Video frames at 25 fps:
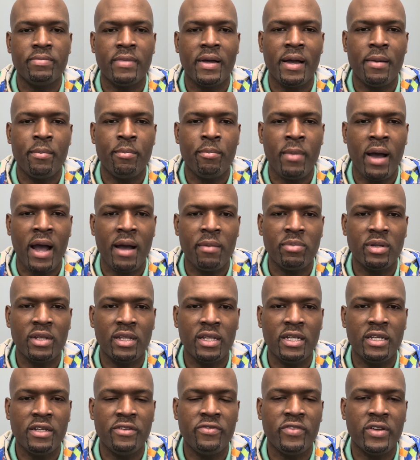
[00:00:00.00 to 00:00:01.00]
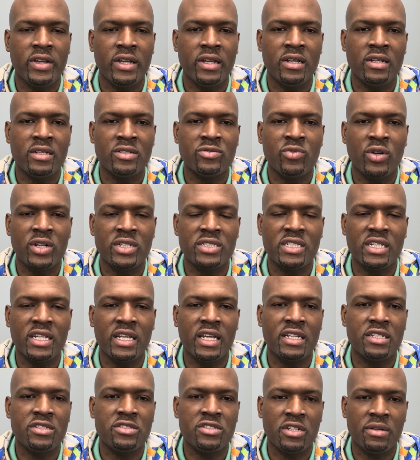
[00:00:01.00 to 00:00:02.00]
My belief is once it
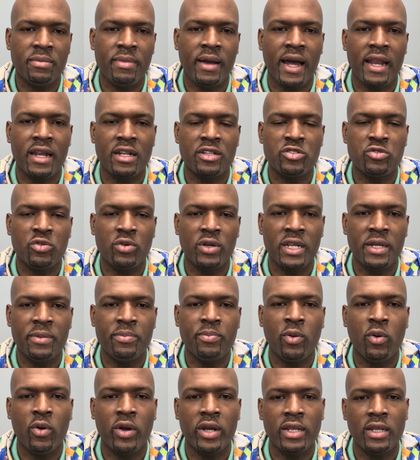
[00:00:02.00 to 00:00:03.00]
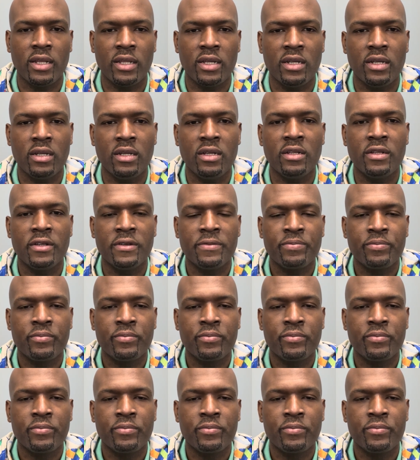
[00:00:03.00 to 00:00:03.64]
gets to about a 20-point lead,